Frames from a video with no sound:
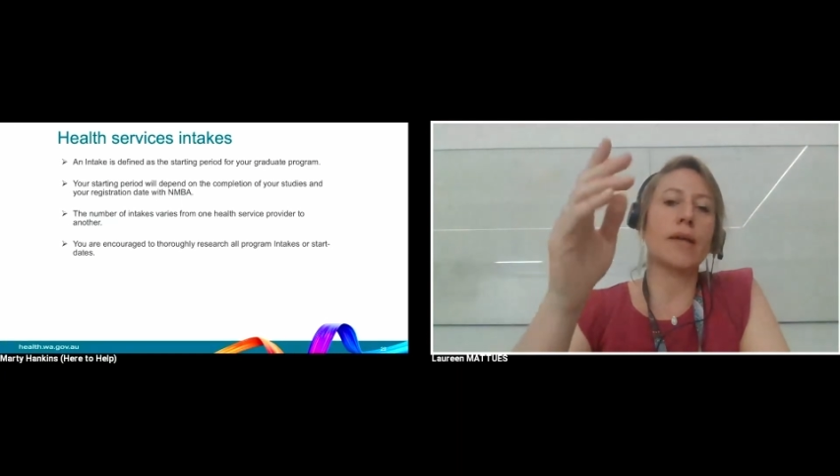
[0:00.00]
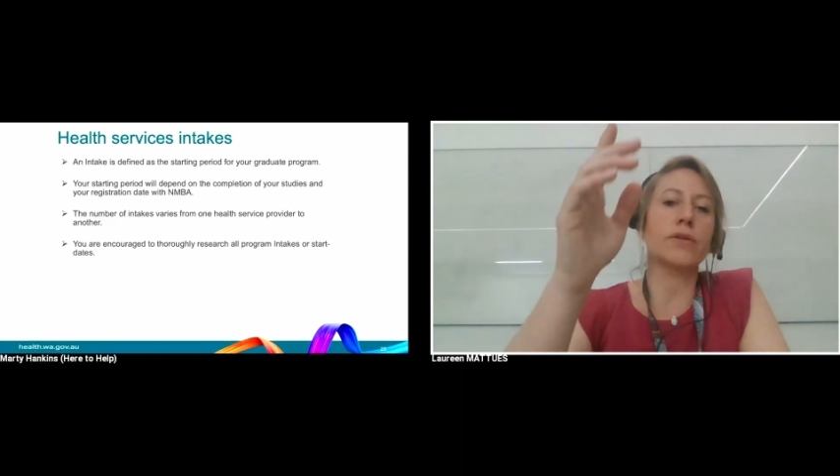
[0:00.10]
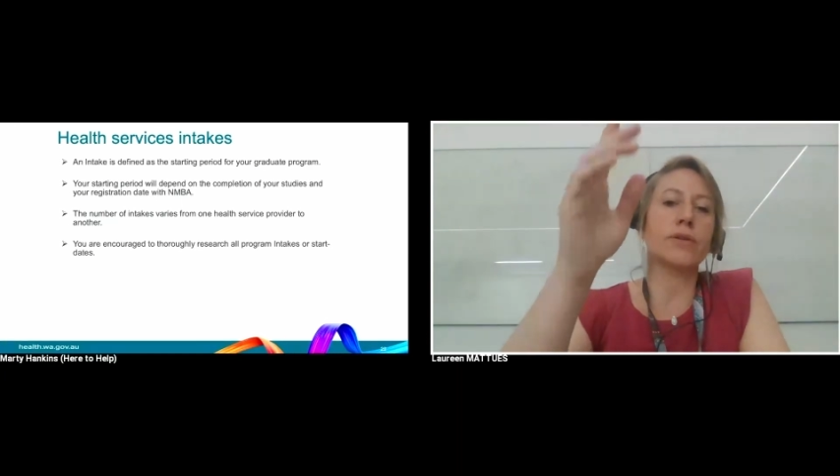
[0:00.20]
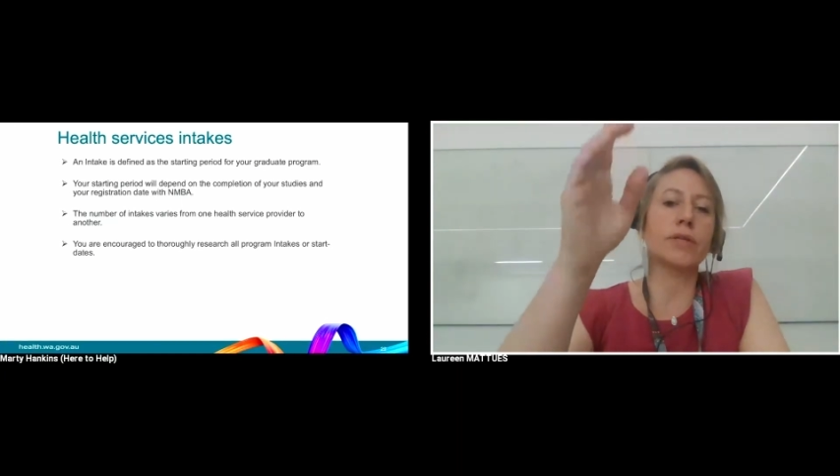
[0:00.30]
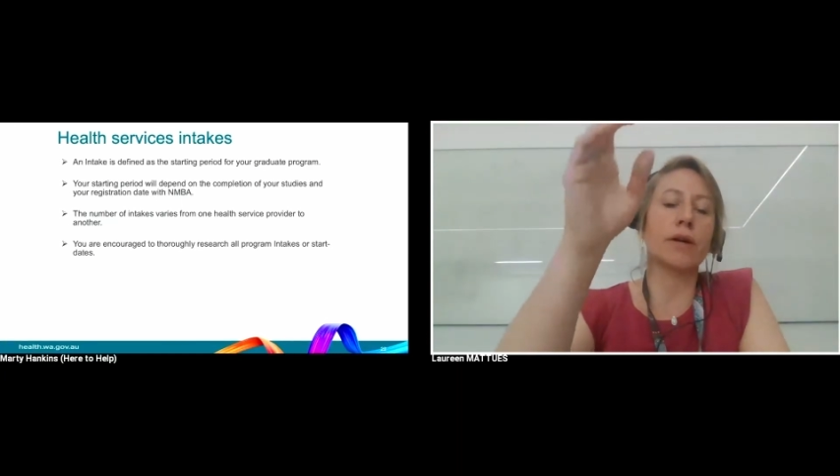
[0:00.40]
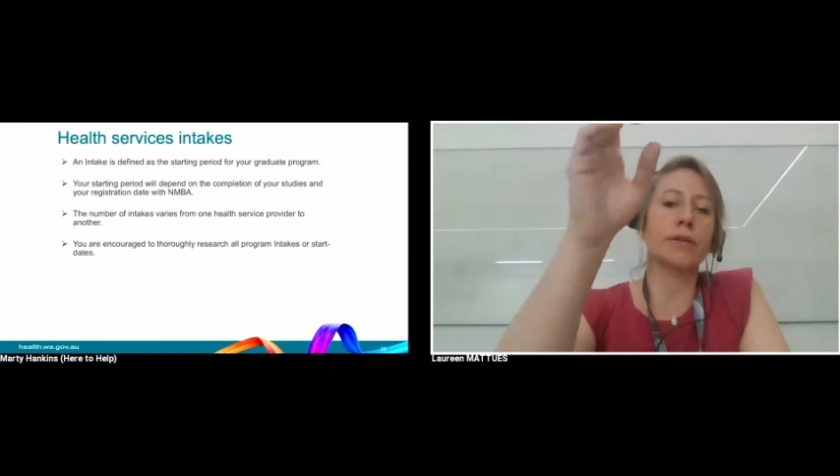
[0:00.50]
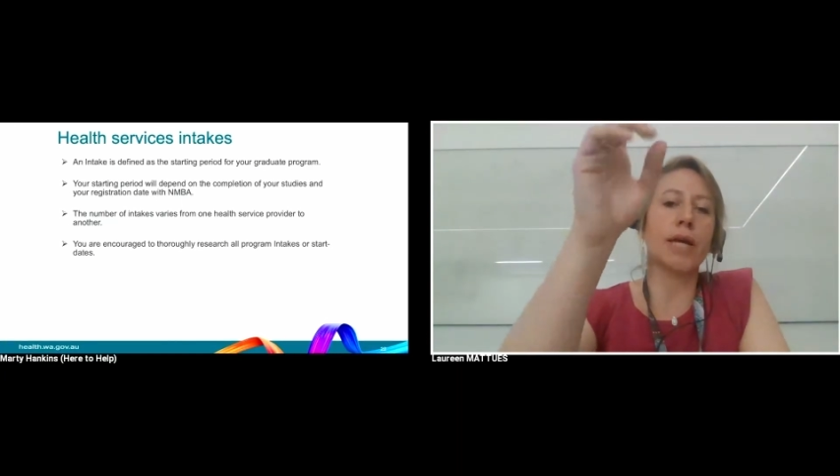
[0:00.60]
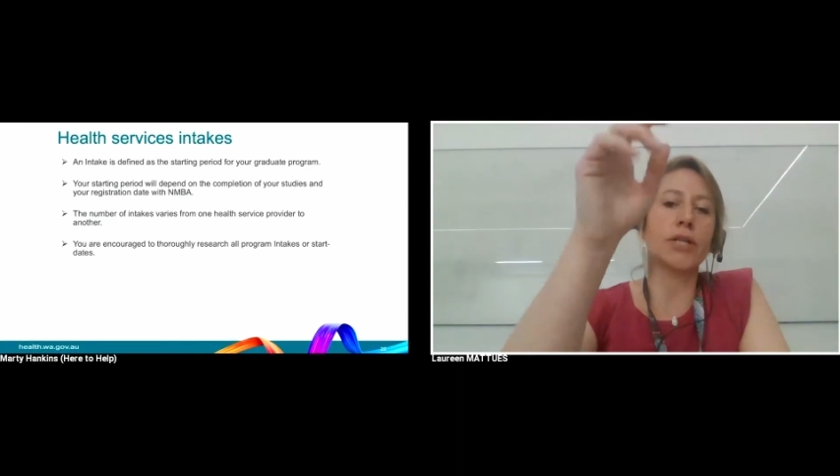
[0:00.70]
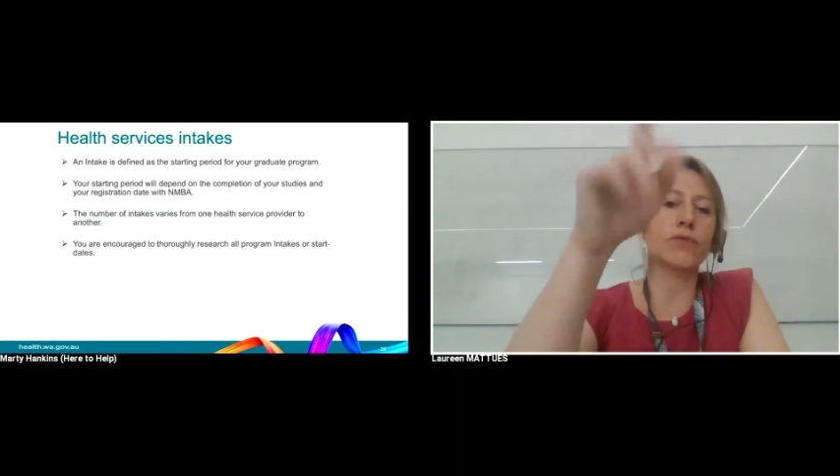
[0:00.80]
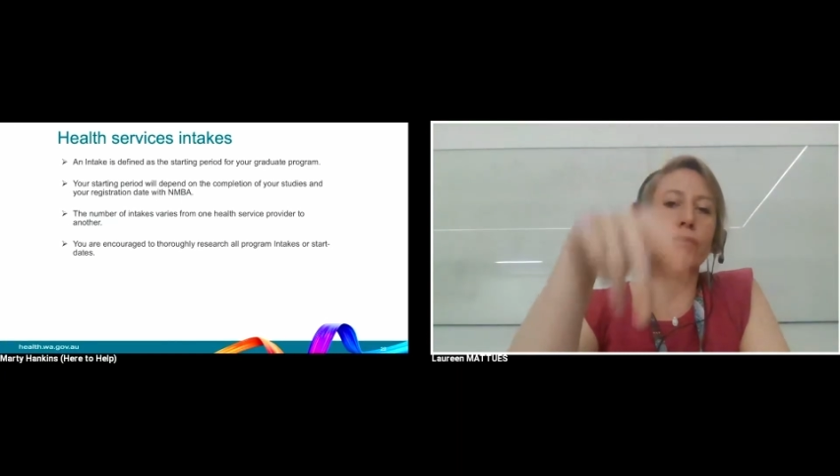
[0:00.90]
and the start
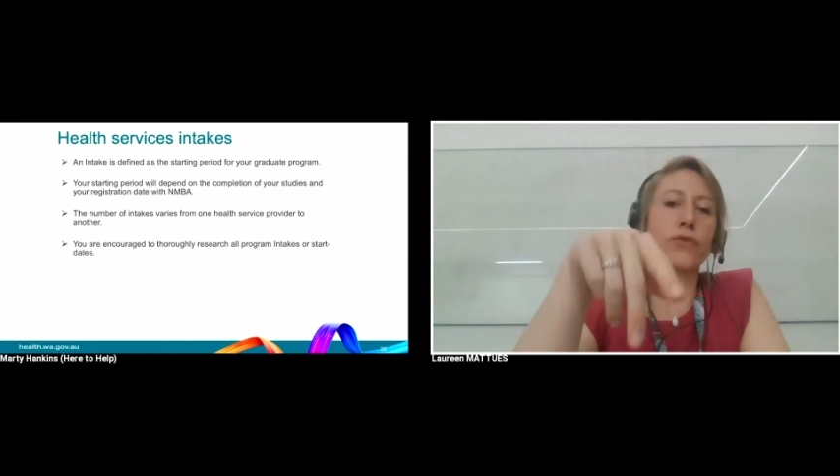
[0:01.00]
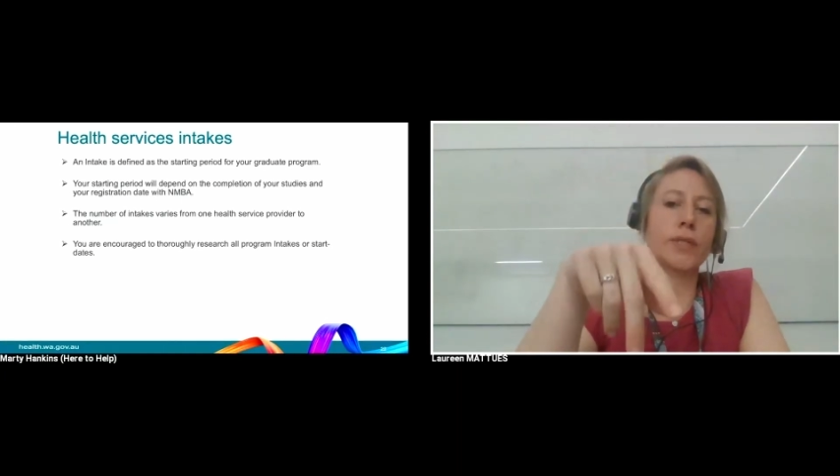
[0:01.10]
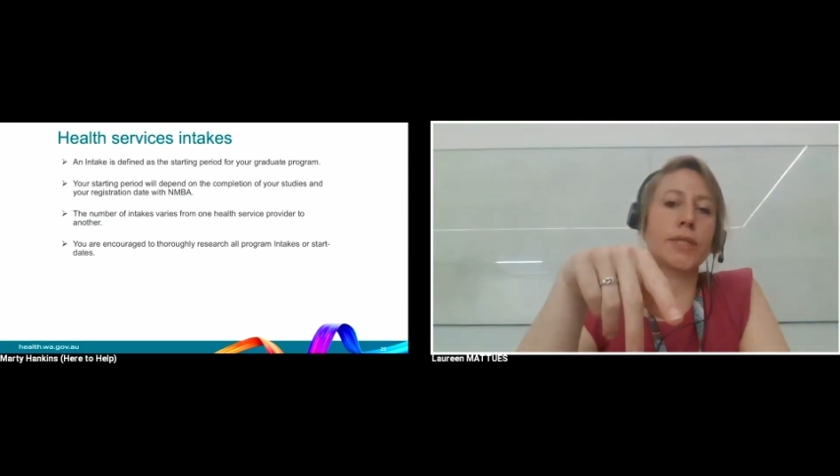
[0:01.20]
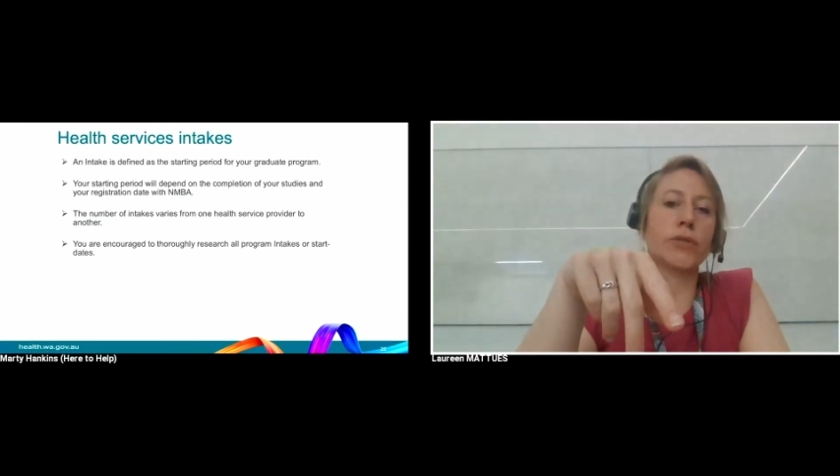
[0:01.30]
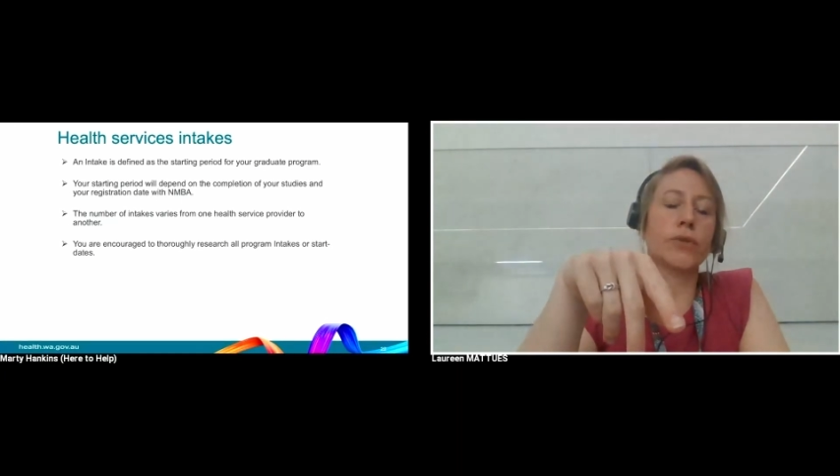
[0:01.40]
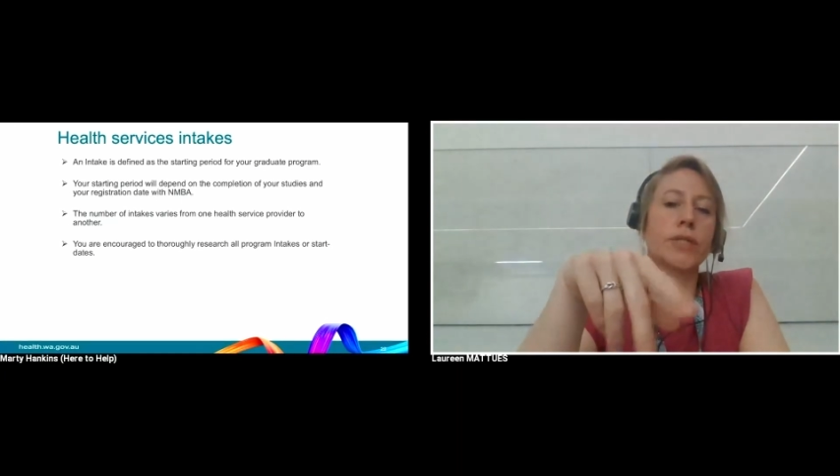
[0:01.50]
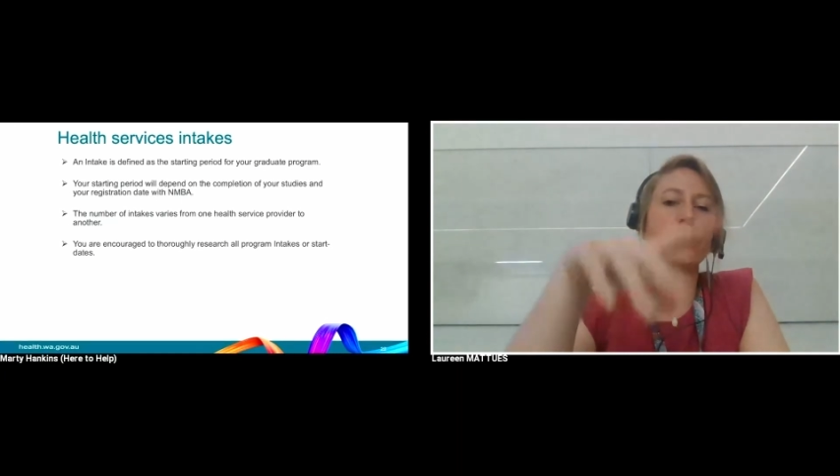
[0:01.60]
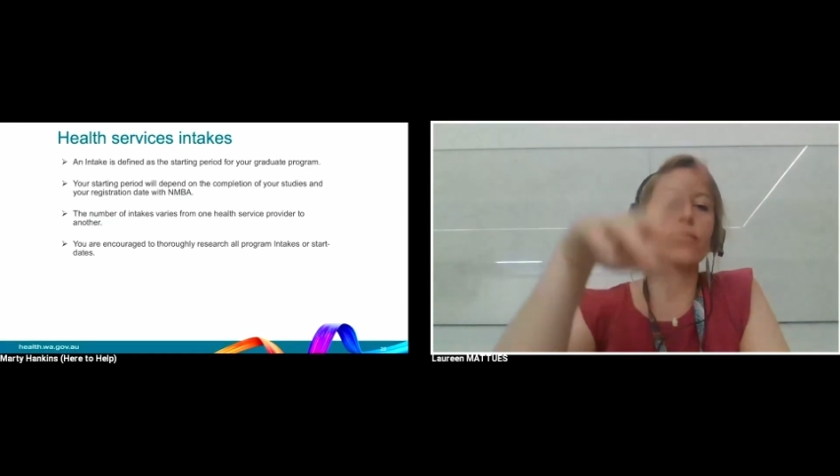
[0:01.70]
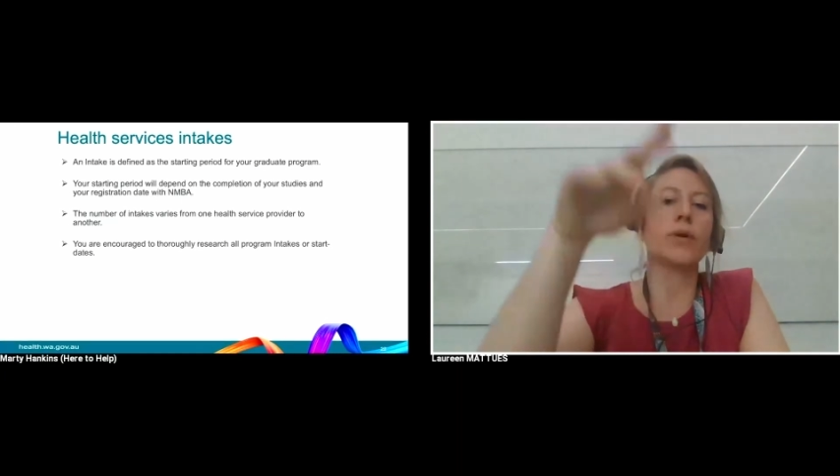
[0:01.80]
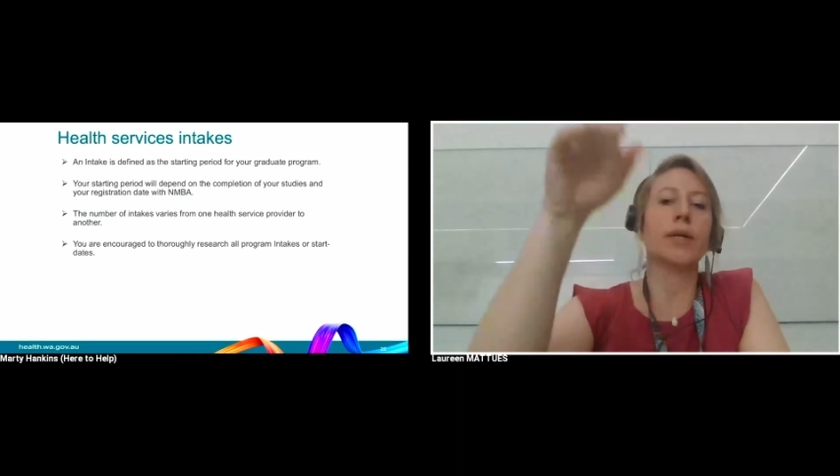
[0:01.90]
dates for
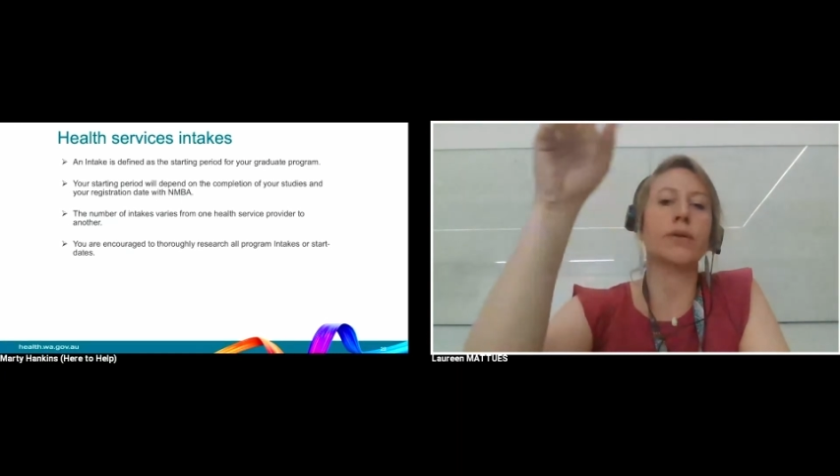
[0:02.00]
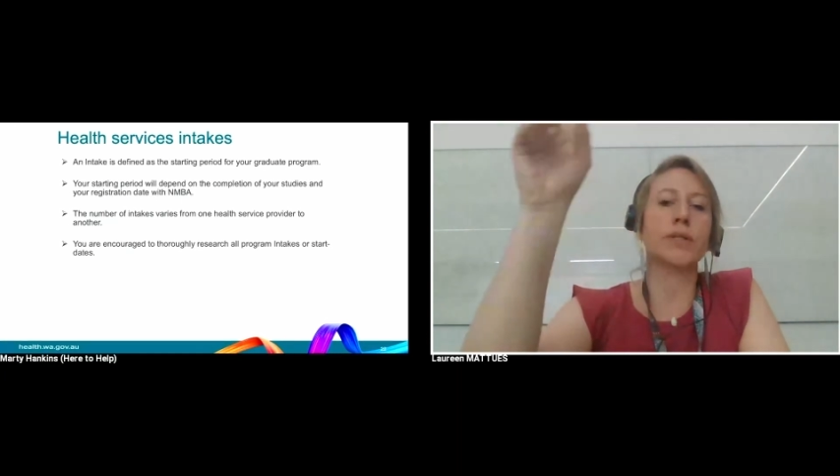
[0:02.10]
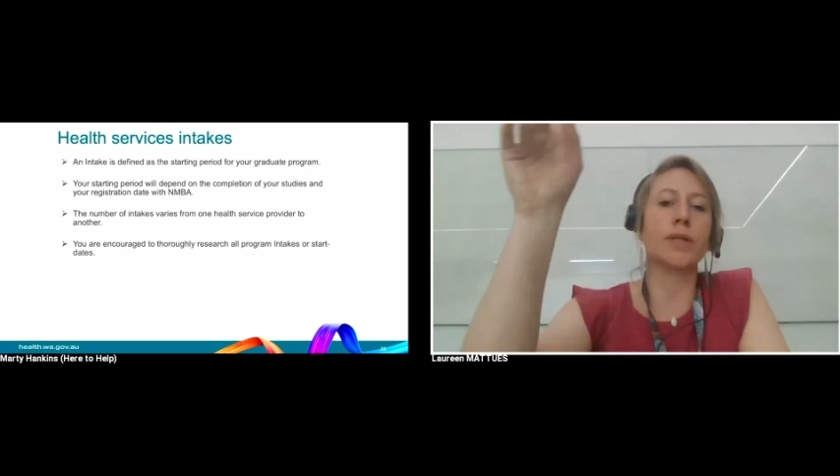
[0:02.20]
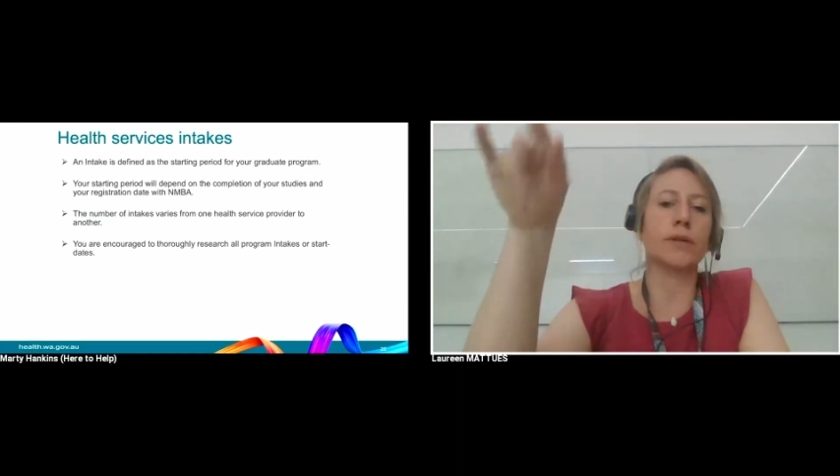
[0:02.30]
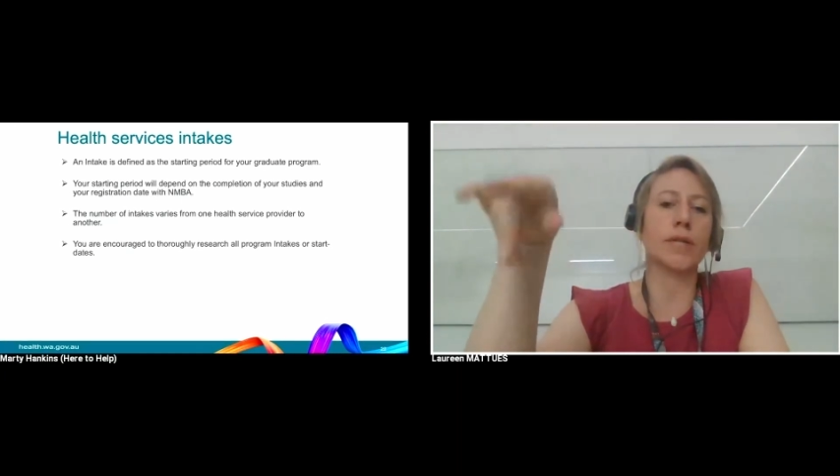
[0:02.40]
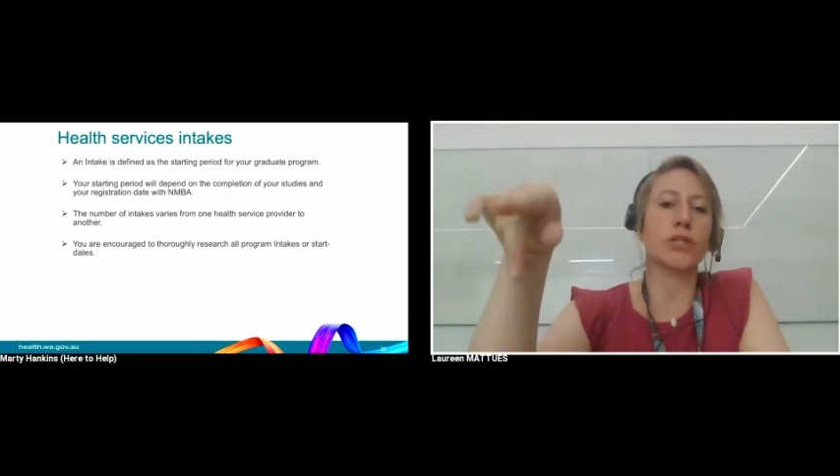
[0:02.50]
2024 and the start